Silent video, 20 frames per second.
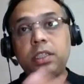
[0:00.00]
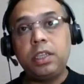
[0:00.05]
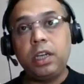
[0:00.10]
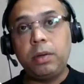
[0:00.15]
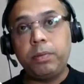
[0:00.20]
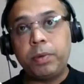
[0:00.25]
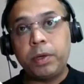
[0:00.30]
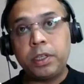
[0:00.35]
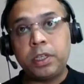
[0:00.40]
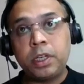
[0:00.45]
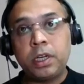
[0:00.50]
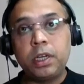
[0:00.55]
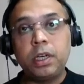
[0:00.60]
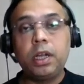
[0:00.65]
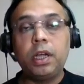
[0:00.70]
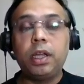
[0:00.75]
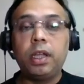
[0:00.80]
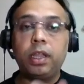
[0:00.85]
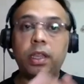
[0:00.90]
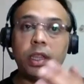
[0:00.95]
budget
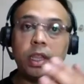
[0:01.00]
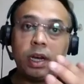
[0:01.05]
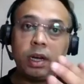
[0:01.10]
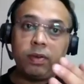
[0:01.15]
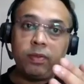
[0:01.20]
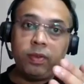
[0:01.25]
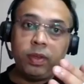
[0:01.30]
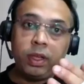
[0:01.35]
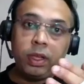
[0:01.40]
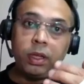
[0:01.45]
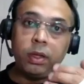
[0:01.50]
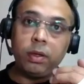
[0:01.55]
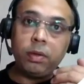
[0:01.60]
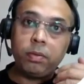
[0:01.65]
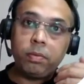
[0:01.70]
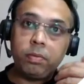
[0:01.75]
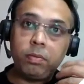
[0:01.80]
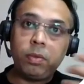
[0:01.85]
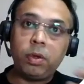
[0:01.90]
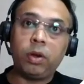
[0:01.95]
that we
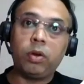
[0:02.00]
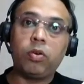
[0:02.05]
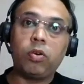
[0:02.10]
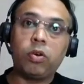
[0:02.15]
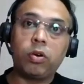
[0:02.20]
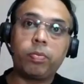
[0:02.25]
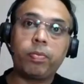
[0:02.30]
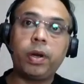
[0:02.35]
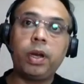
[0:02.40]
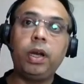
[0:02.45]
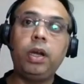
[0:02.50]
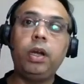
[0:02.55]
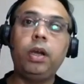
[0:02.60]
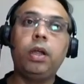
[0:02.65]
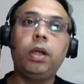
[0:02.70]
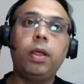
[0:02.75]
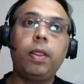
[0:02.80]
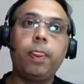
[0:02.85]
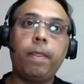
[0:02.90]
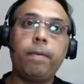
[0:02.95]
incorporate
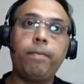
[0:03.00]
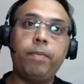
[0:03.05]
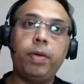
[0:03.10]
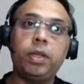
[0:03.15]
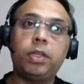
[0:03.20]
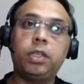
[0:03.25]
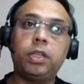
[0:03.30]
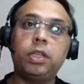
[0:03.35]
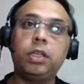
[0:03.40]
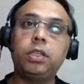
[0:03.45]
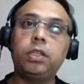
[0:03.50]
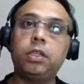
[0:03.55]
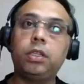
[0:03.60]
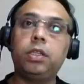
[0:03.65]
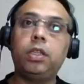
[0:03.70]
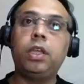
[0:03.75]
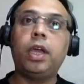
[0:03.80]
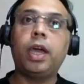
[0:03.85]
basis the